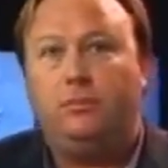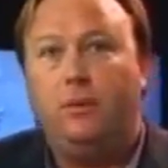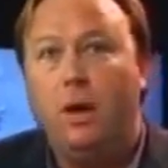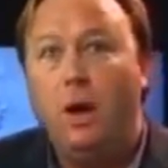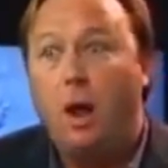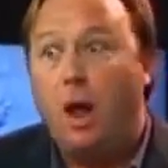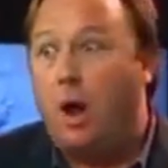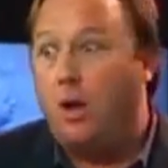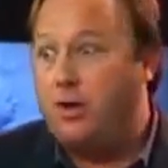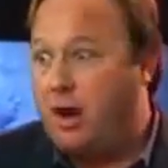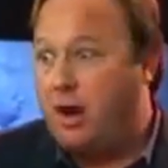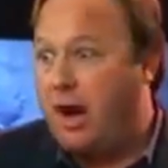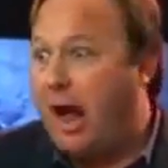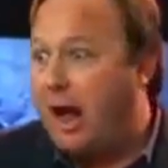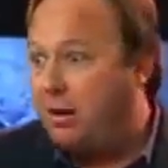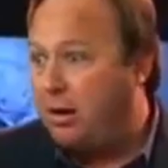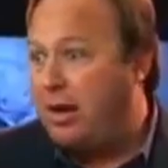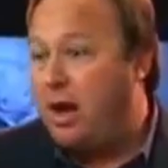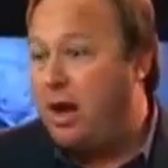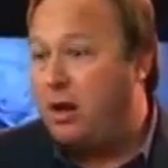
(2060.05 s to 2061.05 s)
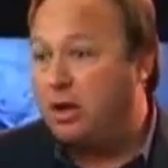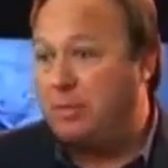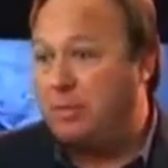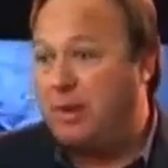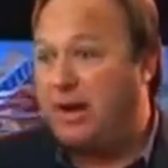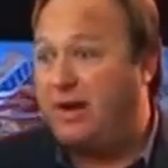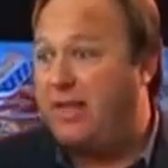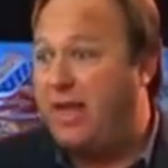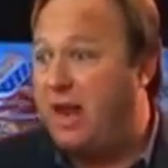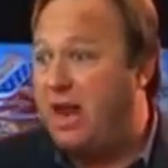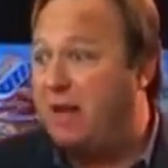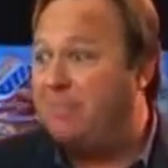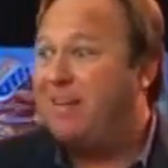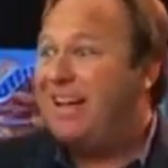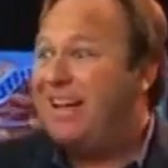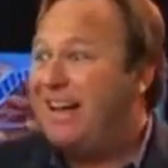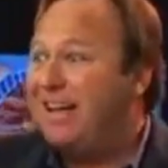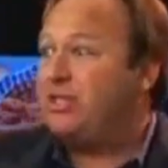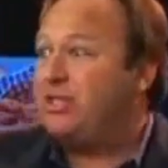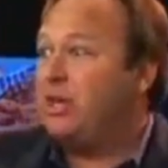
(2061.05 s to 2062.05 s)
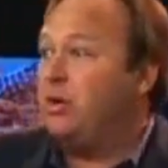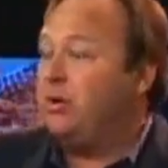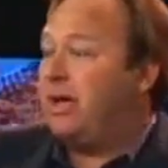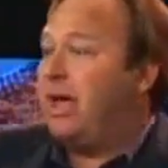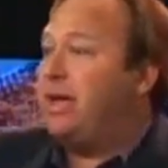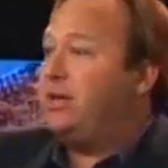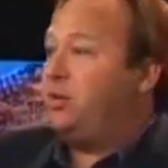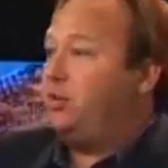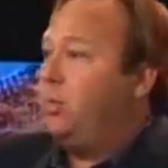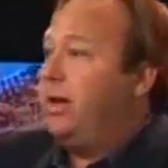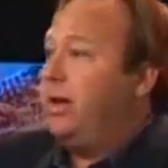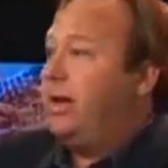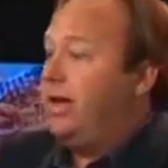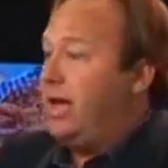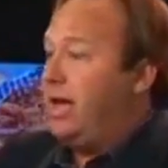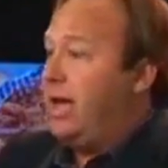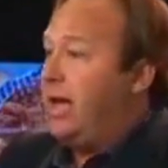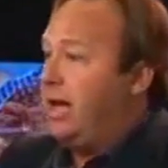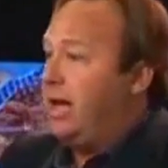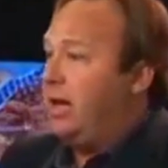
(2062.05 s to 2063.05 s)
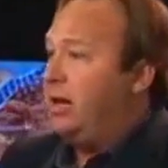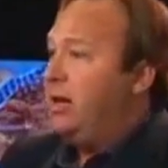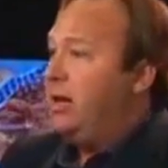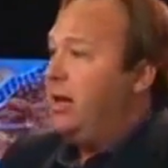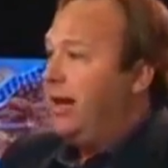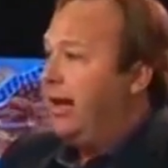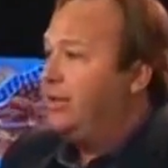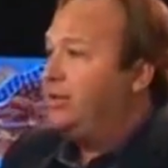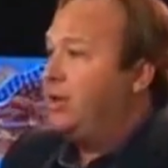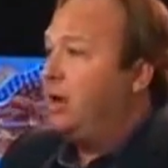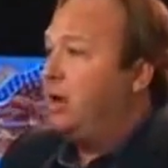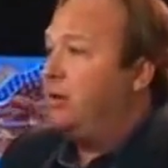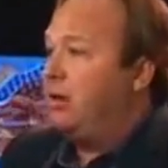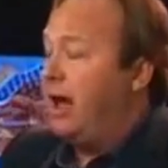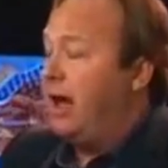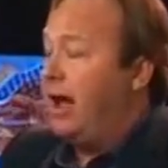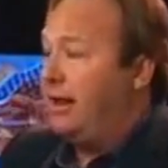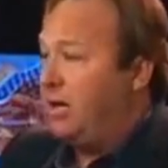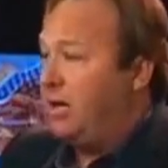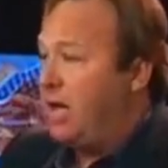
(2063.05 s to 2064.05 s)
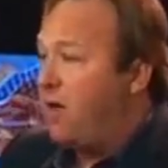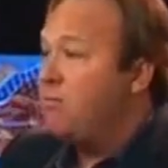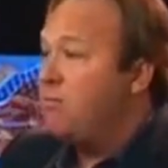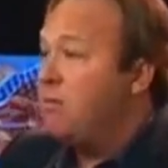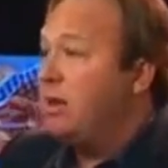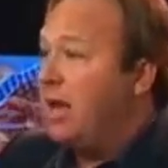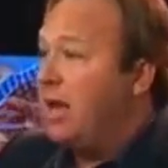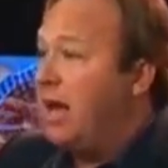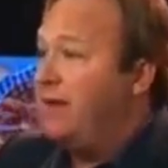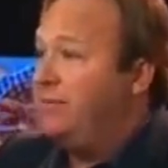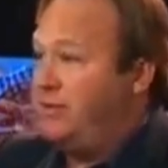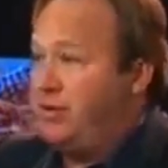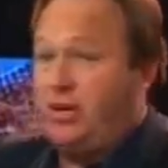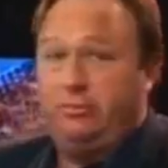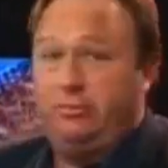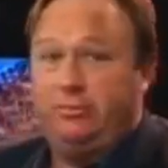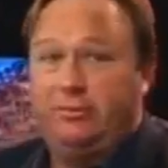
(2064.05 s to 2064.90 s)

Oh, your Geiger counter's picking that up? It's okay, sweetie cake. It's all right. The government loves you.